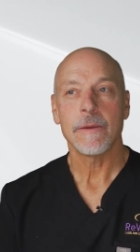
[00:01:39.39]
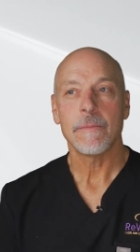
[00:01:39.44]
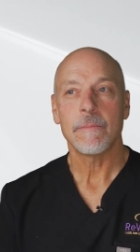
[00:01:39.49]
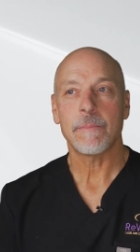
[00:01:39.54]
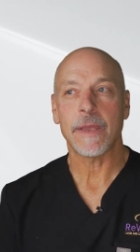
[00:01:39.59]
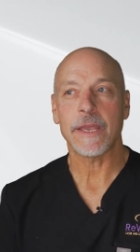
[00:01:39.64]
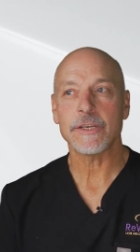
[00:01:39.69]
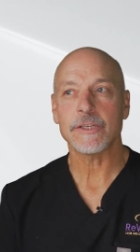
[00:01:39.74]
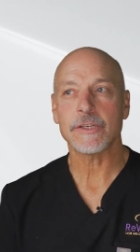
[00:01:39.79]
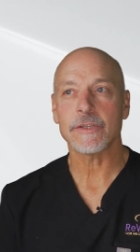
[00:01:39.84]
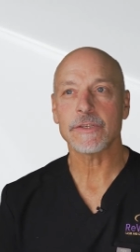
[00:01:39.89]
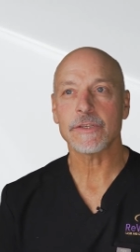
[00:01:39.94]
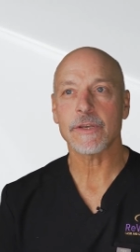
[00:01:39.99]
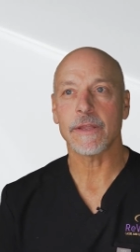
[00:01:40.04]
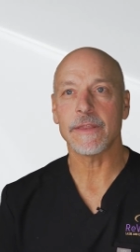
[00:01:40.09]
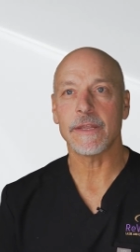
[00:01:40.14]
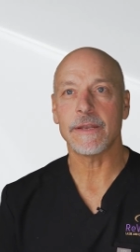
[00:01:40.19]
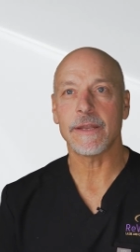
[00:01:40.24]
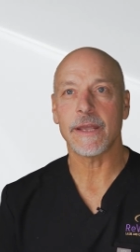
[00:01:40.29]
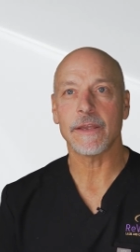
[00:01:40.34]
Patients
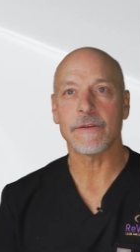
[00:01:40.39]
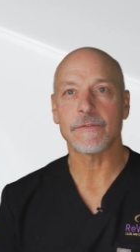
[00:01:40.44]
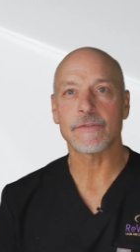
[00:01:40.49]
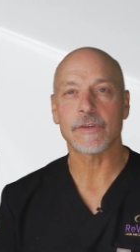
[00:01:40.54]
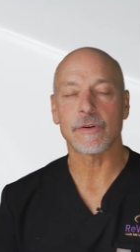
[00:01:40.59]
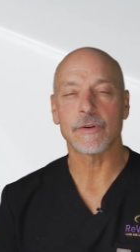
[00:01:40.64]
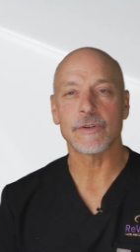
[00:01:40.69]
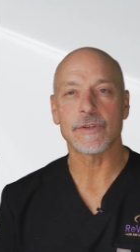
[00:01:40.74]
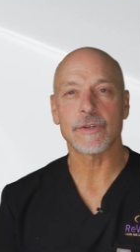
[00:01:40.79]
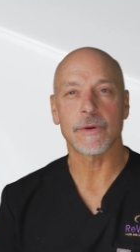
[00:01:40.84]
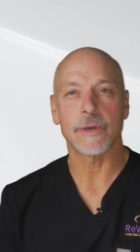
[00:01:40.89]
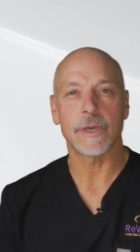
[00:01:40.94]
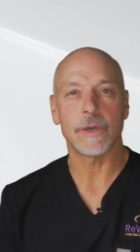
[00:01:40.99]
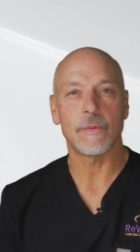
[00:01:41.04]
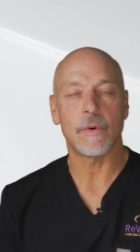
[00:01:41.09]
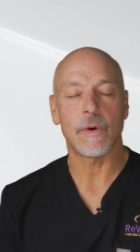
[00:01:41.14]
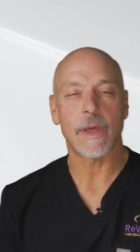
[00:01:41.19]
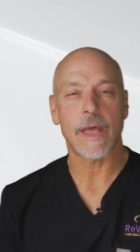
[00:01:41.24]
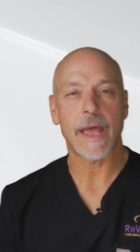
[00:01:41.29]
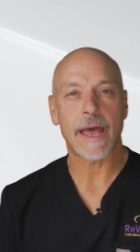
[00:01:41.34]
on the day of surgery
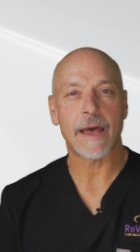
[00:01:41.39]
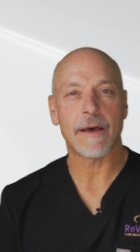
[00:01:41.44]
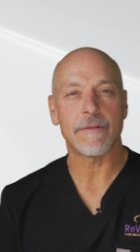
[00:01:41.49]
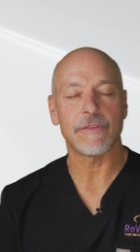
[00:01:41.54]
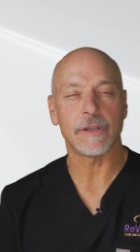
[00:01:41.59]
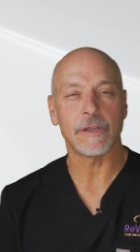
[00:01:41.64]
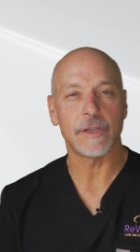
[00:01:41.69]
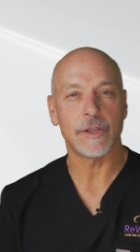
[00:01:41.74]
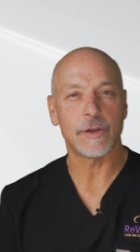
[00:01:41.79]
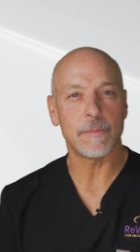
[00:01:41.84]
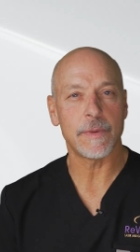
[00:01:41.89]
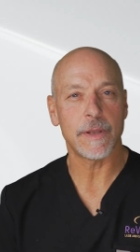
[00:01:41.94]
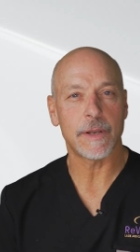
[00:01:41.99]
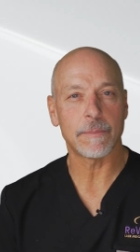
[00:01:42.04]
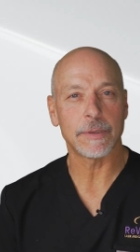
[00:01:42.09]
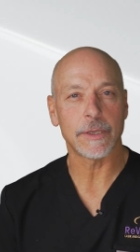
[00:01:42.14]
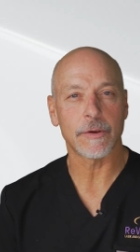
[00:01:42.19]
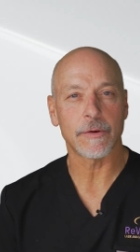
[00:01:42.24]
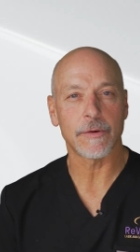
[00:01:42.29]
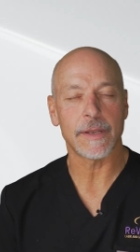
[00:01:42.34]
will have a little bit of
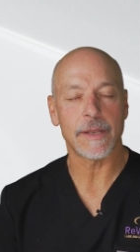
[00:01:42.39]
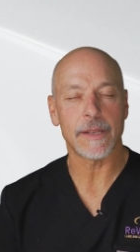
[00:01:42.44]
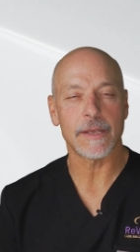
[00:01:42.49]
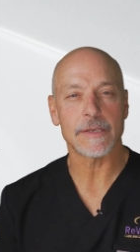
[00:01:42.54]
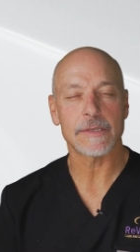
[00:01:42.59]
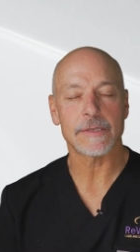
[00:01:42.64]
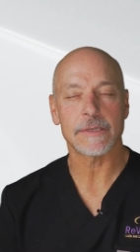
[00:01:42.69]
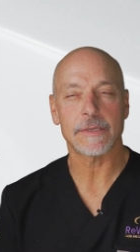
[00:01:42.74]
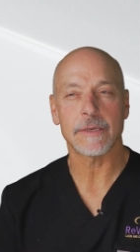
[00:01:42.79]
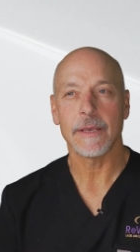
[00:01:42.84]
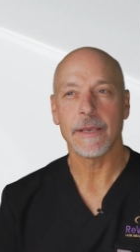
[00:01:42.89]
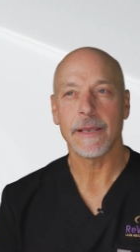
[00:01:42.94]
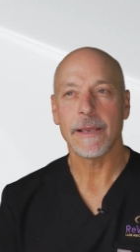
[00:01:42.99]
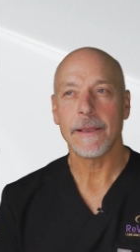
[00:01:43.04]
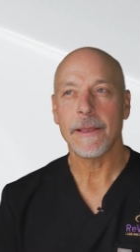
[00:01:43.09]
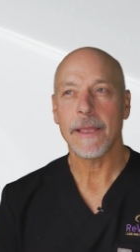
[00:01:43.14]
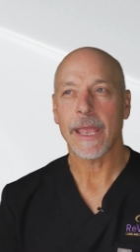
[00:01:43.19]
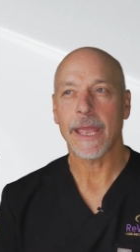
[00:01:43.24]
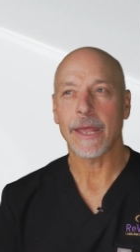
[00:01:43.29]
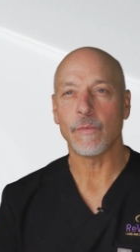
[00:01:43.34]
blurriness,
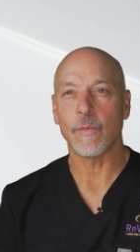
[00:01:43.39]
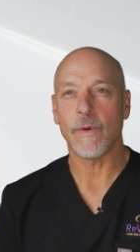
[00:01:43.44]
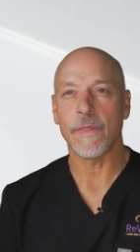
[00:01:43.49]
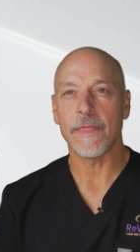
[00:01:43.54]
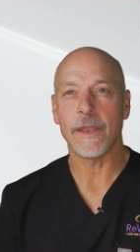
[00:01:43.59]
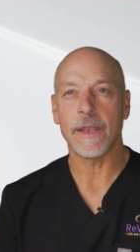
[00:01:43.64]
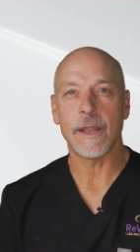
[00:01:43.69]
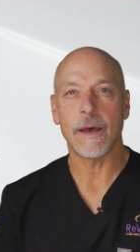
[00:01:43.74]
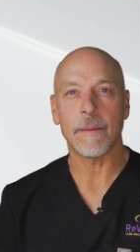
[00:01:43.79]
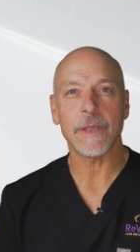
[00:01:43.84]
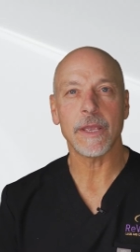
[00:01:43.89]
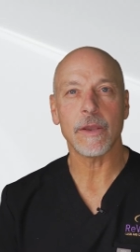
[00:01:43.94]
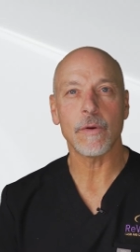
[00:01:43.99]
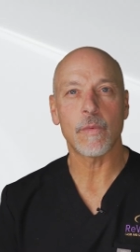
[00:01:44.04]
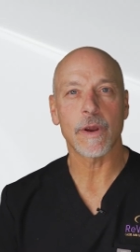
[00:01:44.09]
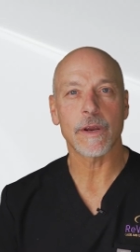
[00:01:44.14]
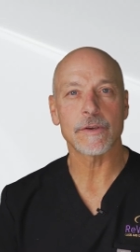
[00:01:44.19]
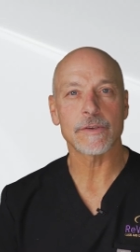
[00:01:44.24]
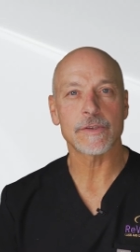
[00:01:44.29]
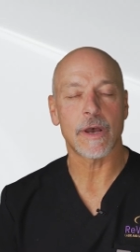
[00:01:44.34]
and when the numbing
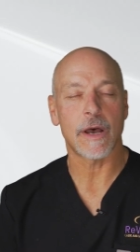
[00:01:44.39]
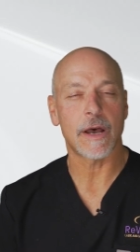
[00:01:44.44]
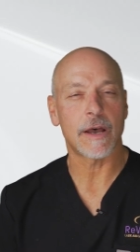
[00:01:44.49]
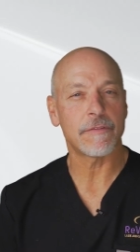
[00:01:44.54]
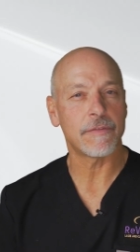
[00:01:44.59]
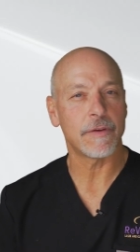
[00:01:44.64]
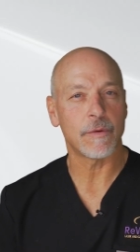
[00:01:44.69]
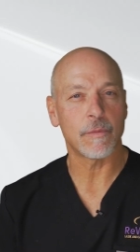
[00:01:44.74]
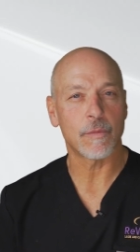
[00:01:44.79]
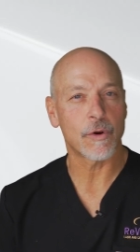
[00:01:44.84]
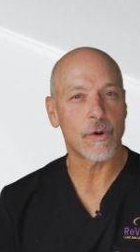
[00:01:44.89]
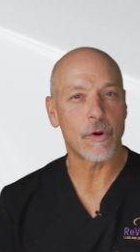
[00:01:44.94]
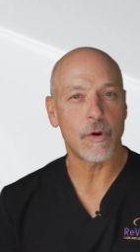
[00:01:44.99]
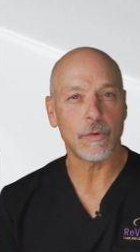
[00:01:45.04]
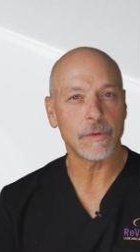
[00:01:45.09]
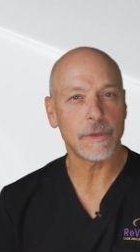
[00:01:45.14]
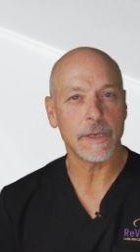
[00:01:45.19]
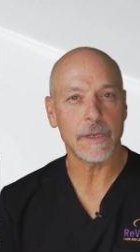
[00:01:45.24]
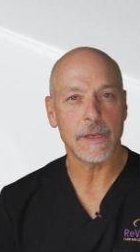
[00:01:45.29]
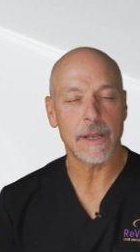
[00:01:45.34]
wears off, and we're
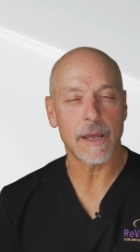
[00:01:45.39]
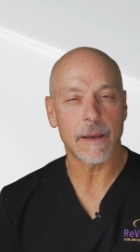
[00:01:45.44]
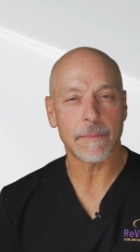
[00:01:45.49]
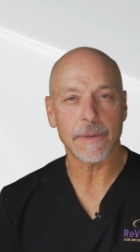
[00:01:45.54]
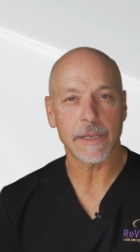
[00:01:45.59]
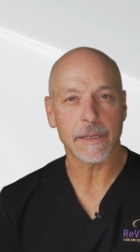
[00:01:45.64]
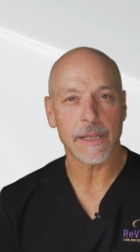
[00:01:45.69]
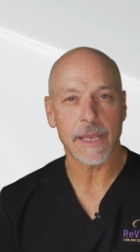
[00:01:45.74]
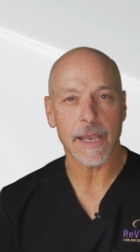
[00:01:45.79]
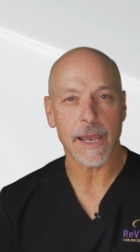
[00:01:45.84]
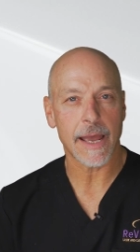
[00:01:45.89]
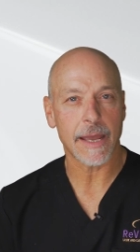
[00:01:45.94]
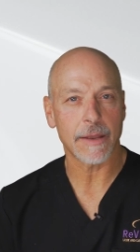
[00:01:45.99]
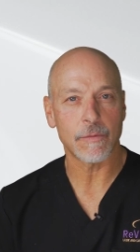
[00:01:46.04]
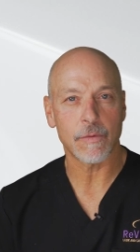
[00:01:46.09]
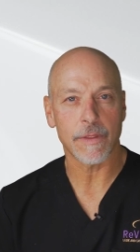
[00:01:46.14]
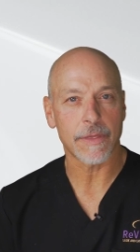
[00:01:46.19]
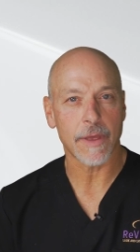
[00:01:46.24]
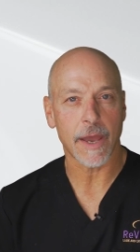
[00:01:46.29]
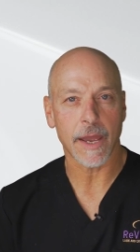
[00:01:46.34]
only numbing the eye
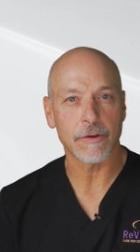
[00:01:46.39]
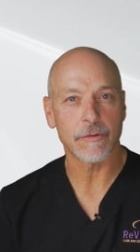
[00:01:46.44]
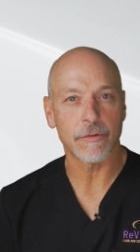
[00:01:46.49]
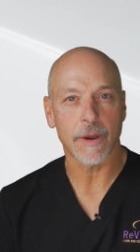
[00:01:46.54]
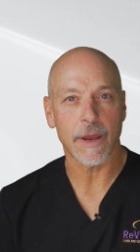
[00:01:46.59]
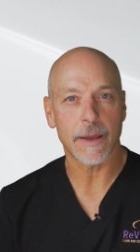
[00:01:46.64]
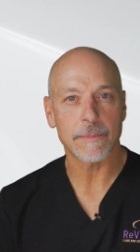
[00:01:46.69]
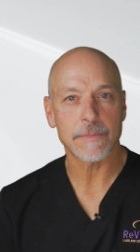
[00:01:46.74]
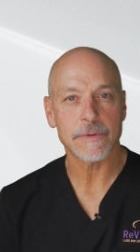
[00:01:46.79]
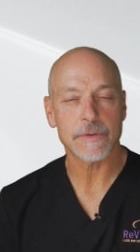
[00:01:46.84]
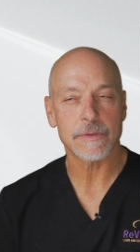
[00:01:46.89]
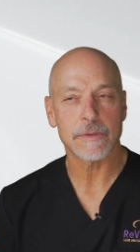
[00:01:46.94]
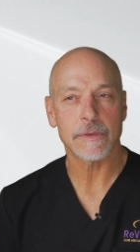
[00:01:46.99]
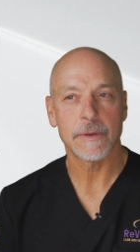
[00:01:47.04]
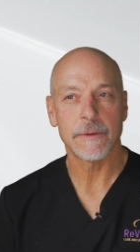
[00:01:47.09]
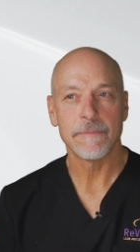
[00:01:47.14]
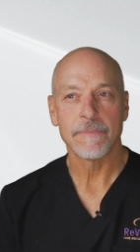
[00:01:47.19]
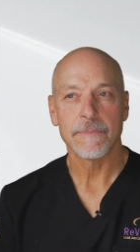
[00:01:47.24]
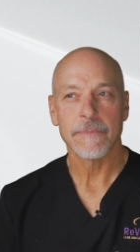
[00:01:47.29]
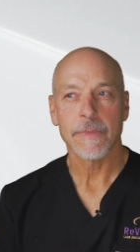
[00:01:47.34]
with eye drops,
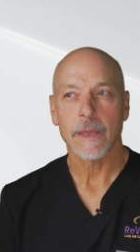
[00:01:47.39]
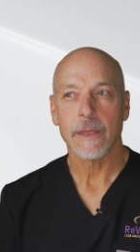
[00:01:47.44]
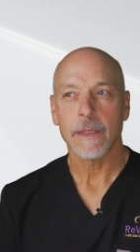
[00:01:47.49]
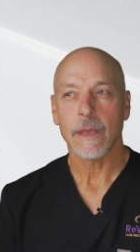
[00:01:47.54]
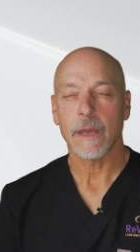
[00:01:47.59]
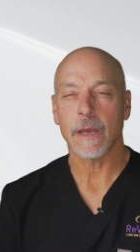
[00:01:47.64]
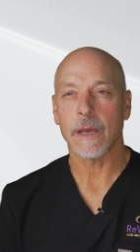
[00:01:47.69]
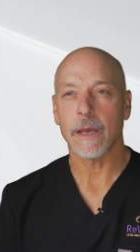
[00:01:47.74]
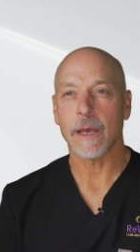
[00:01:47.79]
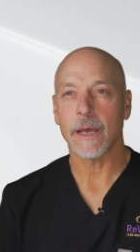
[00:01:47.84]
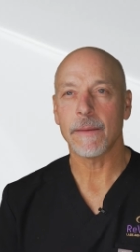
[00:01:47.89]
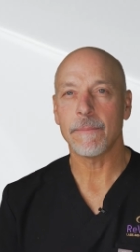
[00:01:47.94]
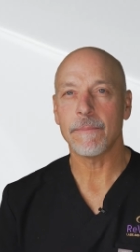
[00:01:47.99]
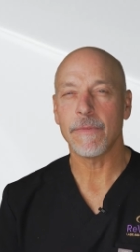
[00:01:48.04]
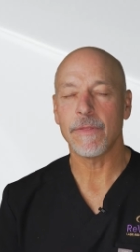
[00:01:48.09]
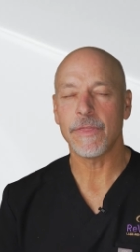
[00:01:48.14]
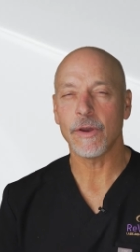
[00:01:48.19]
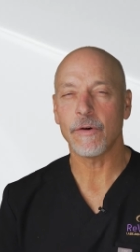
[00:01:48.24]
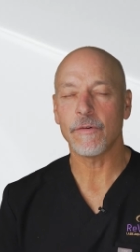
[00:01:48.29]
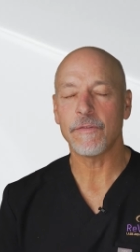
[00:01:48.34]

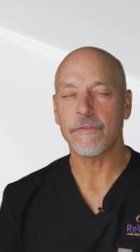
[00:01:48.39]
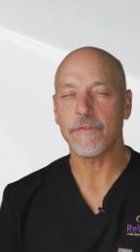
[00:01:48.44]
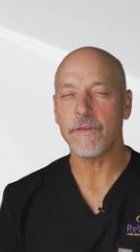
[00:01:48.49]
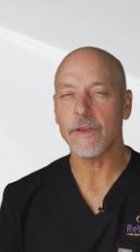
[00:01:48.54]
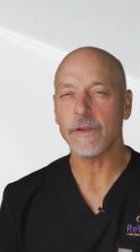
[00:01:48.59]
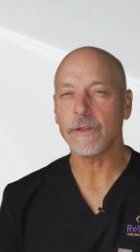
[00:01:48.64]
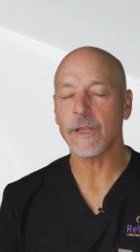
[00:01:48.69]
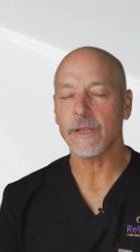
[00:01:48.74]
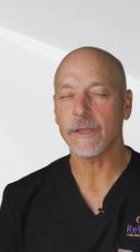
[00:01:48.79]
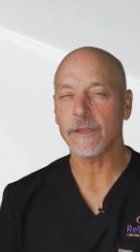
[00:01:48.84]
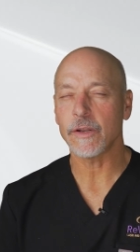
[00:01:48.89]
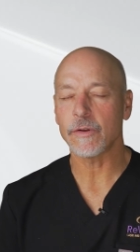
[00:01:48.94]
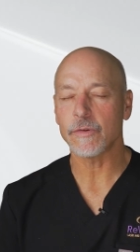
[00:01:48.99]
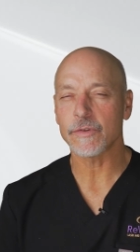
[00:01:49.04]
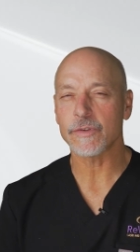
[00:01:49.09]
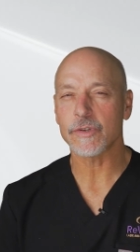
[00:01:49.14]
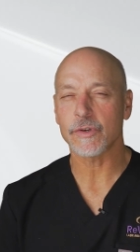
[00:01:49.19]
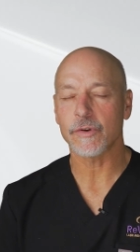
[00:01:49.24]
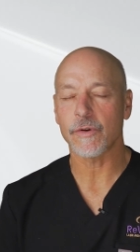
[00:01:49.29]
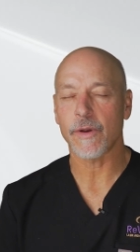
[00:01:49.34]
um, they'll feel a little
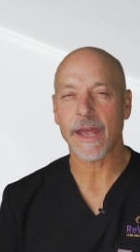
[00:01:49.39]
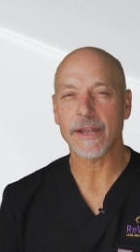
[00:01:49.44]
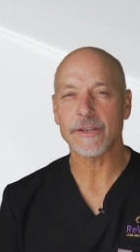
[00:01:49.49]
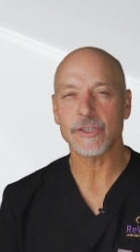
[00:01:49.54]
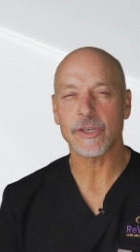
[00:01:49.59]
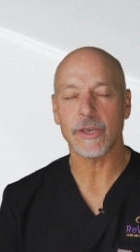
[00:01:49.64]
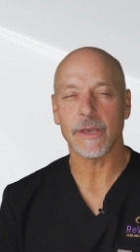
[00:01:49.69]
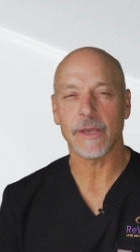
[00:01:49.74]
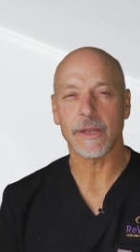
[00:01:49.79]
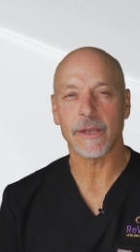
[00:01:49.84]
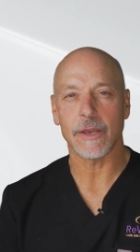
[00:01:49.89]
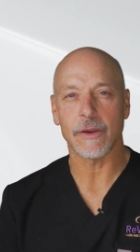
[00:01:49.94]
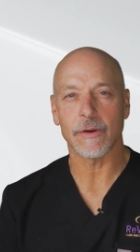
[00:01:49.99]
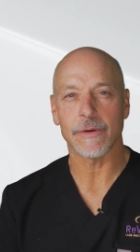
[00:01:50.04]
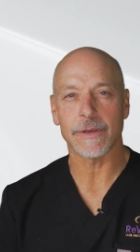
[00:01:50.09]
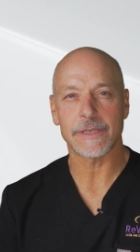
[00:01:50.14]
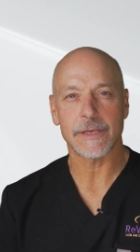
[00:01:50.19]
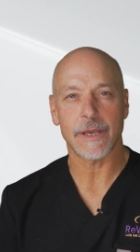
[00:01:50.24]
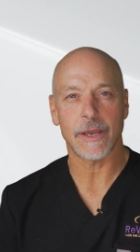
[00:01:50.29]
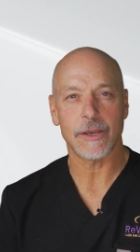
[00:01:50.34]
scratchy and
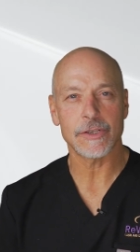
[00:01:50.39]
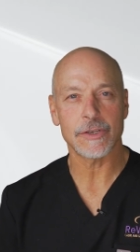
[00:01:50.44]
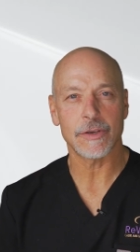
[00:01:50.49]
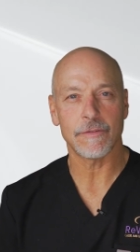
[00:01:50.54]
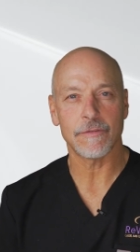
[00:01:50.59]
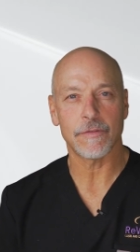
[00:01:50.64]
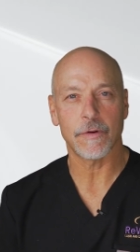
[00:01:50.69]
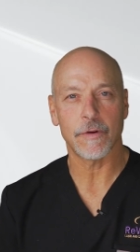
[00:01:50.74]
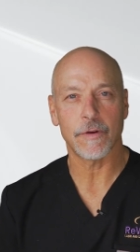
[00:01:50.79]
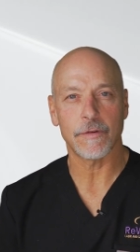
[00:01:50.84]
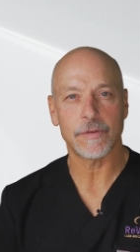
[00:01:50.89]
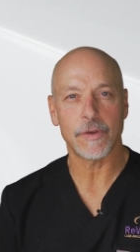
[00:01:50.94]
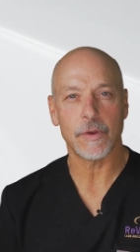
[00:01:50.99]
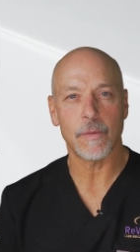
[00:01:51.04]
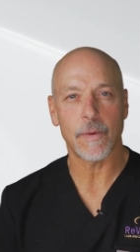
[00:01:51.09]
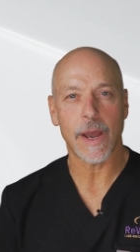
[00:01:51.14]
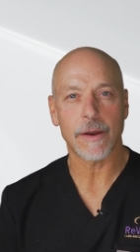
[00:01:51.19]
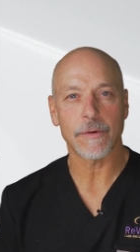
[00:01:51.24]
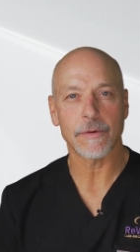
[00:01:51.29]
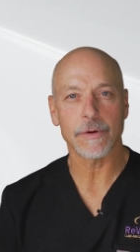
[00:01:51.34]
irritation for a
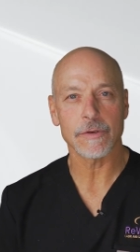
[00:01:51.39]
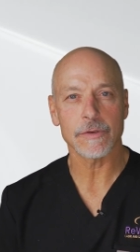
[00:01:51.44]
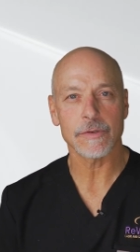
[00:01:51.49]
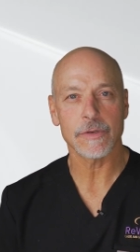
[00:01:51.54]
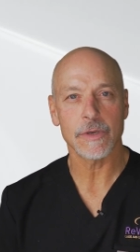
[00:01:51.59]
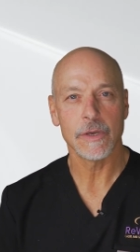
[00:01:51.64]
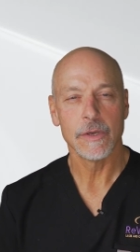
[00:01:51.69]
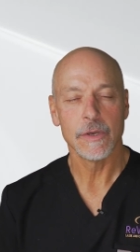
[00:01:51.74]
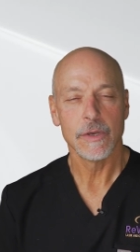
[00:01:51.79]
few hours.